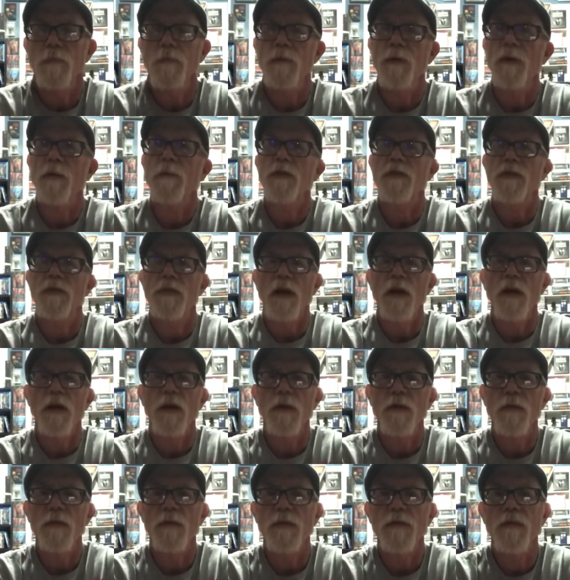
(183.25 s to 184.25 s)
pretty much the
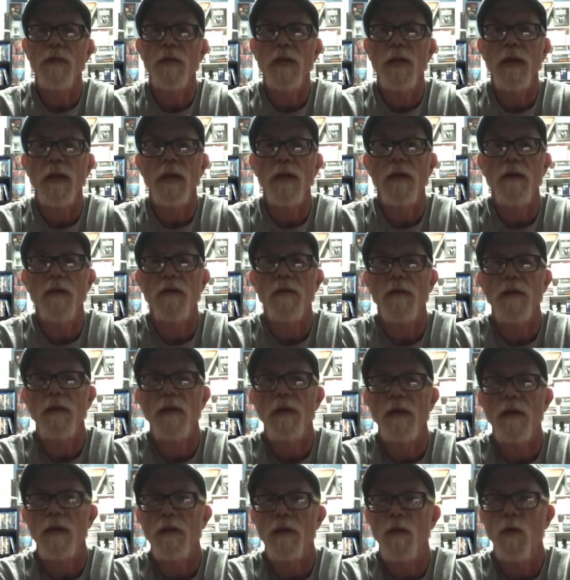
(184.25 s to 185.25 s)
owner of the town,
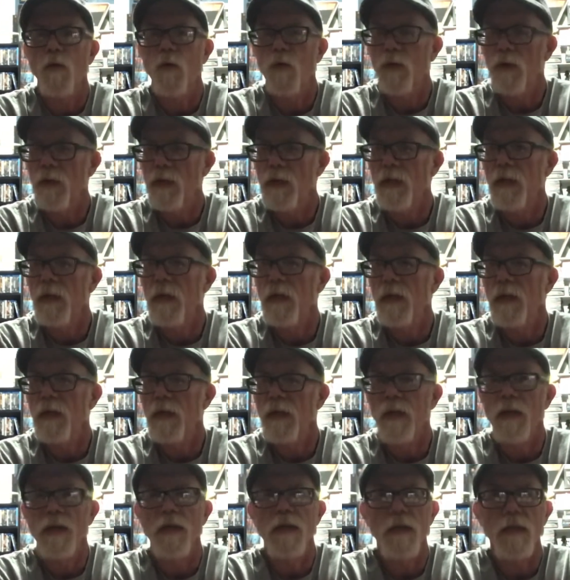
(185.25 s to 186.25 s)
Coy
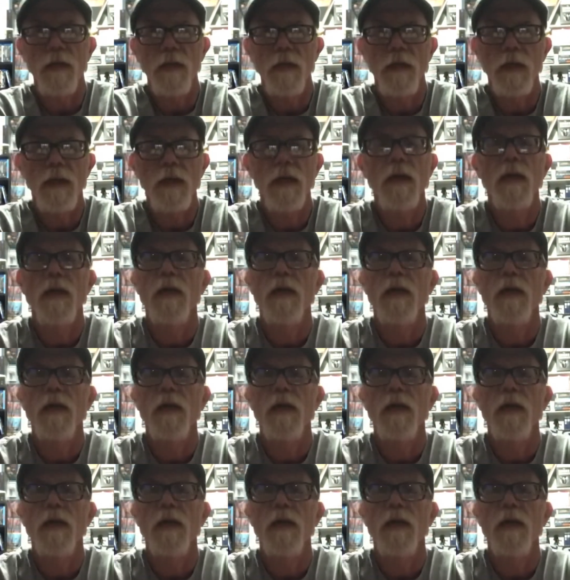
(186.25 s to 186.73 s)
LaHood,